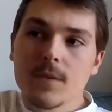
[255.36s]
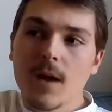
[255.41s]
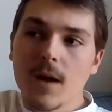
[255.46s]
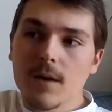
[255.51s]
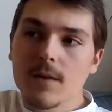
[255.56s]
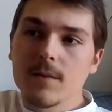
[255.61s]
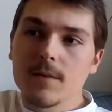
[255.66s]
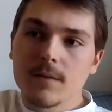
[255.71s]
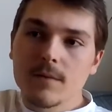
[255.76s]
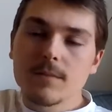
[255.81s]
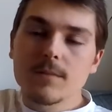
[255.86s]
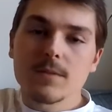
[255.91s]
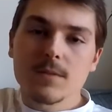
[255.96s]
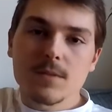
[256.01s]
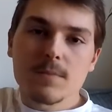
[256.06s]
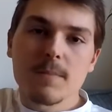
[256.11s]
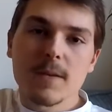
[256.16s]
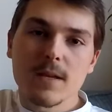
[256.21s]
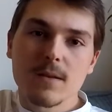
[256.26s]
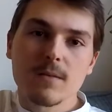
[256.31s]
uh,
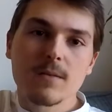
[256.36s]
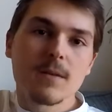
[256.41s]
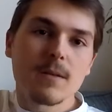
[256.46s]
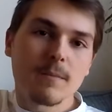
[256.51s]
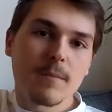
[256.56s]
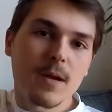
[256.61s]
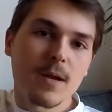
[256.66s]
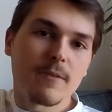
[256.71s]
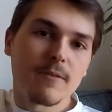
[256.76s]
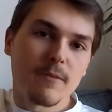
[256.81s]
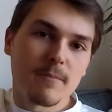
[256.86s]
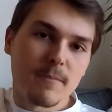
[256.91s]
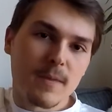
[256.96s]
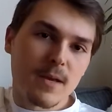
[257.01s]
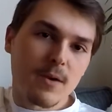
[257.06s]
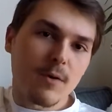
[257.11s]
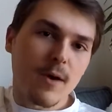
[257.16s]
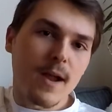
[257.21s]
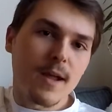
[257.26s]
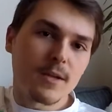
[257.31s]
it's a bit a bit of a
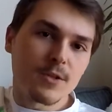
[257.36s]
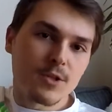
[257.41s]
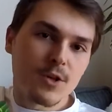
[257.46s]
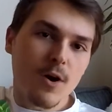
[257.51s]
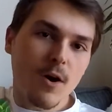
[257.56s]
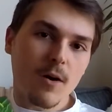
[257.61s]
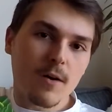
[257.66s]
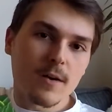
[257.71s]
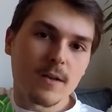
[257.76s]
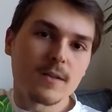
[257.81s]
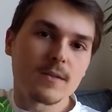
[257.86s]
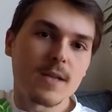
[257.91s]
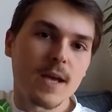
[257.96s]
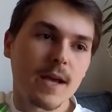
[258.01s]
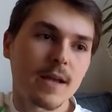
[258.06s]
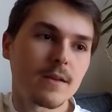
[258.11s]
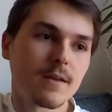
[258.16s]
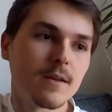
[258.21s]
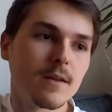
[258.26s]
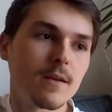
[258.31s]
mid-range gardening
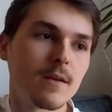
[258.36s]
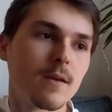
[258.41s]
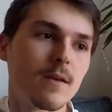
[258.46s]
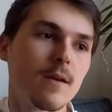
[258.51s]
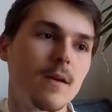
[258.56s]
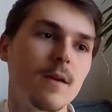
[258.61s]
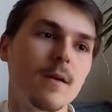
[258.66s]
technique.